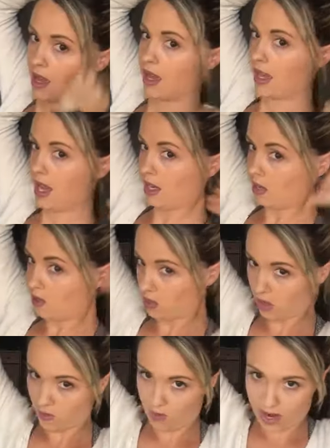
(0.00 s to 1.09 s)
kind of
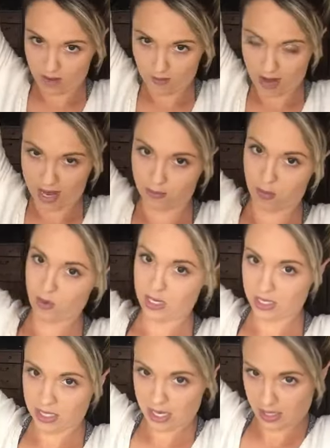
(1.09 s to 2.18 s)
usually wear my
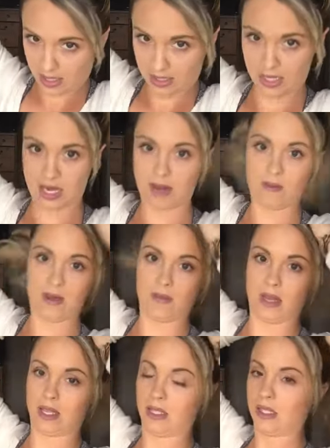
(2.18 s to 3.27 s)
ponytails and my
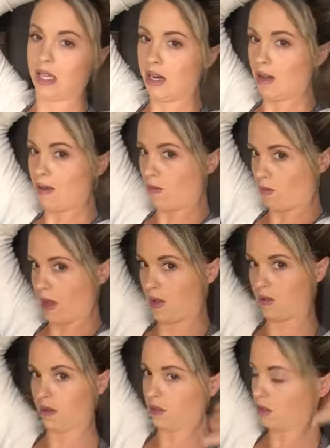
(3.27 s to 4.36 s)
buns kind of
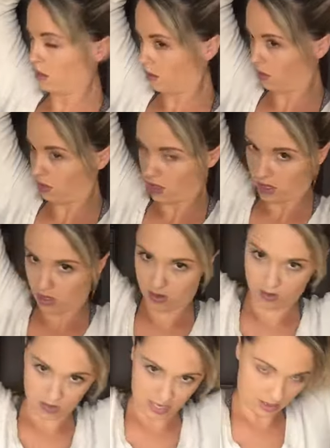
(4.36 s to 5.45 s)
around,
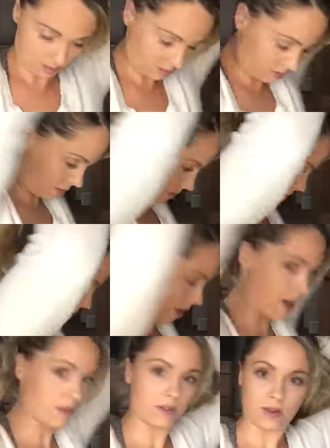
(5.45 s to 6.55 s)
the
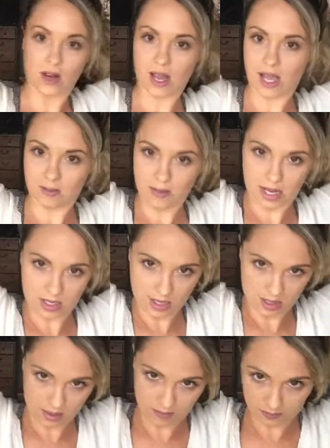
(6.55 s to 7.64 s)
crown of your head back
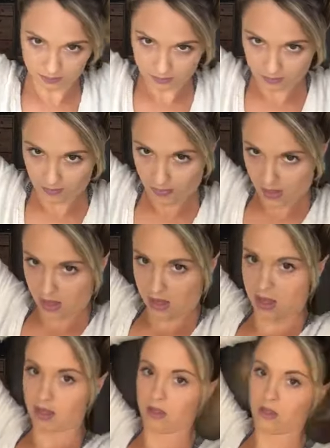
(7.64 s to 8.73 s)
here.
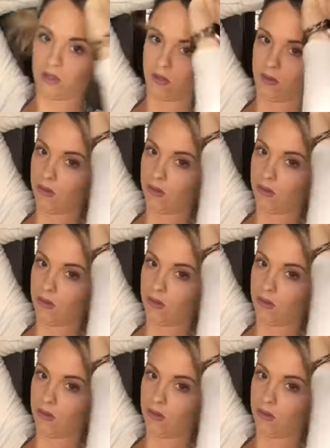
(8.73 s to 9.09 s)
So